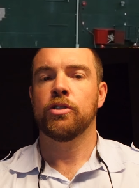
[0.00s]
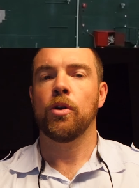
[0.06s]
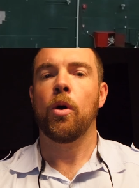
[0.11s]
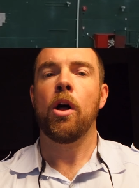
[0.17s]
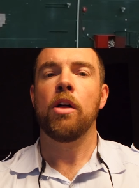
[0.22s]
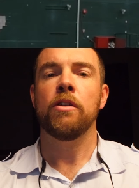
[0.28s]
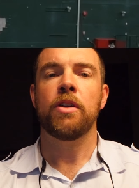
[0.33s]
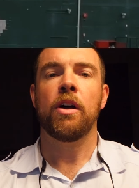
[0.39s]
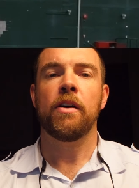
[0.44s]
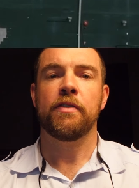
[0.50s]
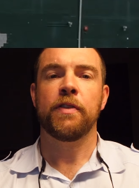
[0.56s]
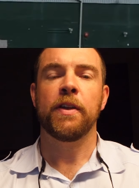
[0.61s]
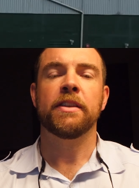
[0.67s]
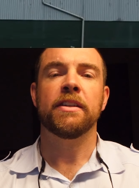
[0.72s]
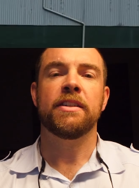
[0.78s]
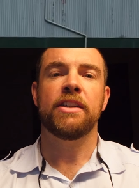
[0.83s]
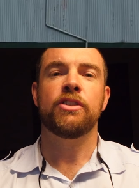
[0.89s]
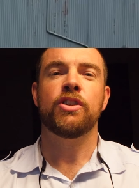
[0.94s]
So all in all, I think
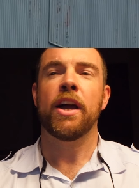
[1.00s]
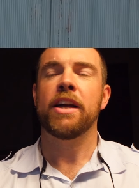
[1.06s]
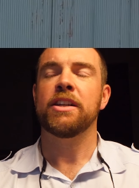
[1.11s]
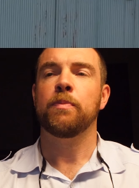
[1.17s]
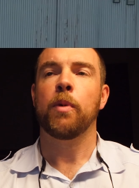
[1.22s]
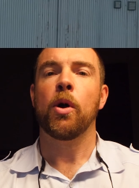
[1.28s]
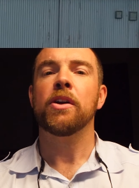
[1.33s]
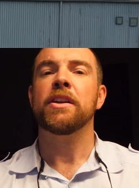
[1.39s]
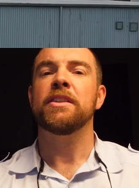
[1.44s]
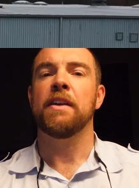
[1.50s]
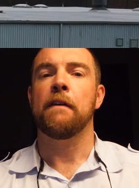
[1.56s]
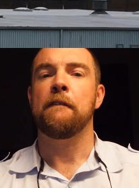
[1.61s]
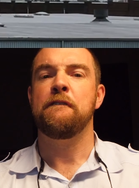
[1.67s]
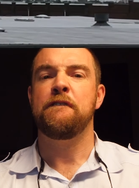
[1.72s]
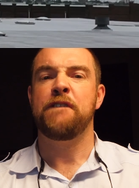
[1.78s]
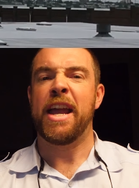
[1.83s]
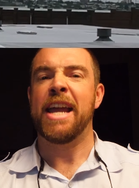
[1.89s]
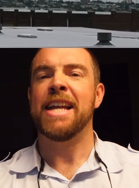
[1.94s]
the DJI Spark is a
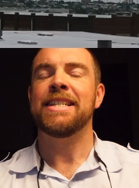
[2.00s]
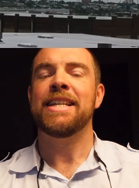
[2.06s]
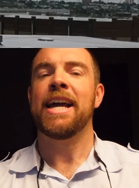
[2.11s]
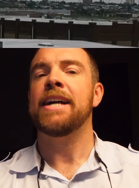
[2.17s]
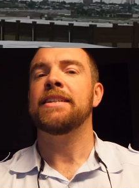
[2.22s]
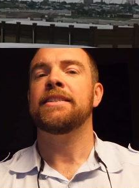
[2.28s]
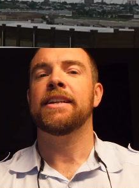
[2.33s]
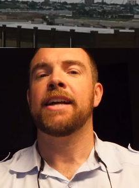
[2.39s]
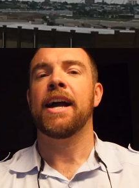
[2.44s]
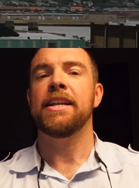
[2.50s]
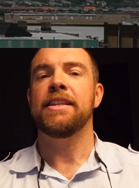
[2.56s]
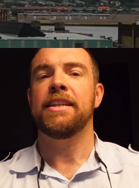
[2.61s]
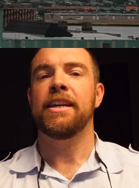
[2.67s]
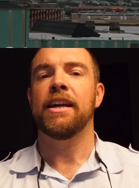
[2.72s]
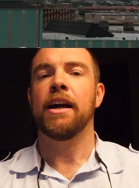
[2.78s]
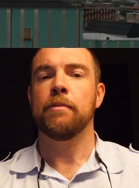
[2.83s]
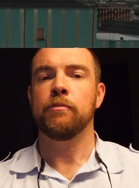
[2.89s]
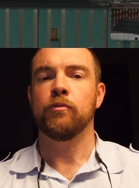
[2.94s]
fantastic
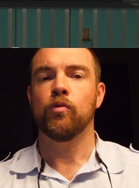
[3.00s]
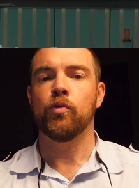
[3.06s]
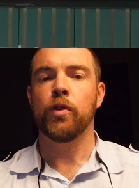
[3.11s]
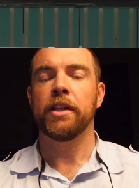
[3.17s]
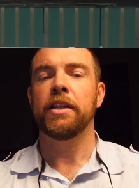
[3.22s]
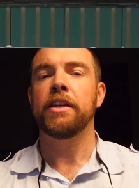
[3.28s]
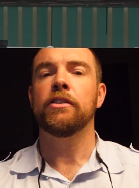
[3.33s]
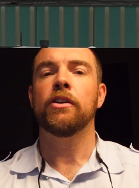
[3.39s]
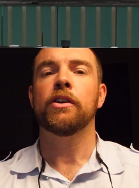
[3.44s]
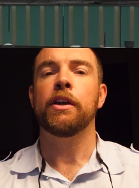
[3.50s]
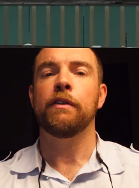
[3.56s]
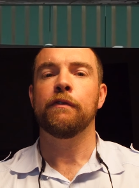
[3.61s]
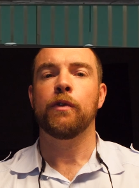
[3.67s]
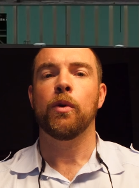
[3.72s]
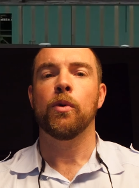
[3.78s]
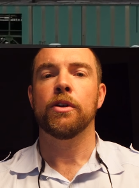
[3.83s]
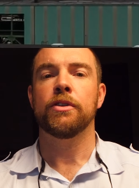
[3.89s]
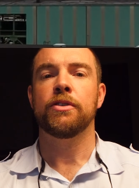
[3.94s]
idea. I'm really looking
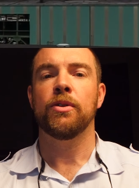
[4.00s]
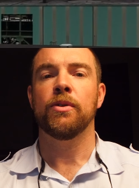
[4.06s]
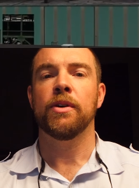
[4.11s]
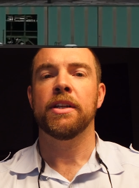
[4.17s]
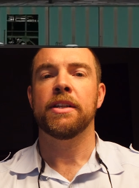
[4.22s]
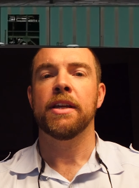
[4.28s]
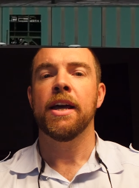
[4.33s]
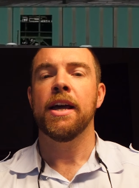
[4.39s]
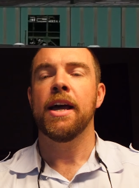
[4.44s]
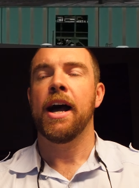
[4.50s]
forward to it.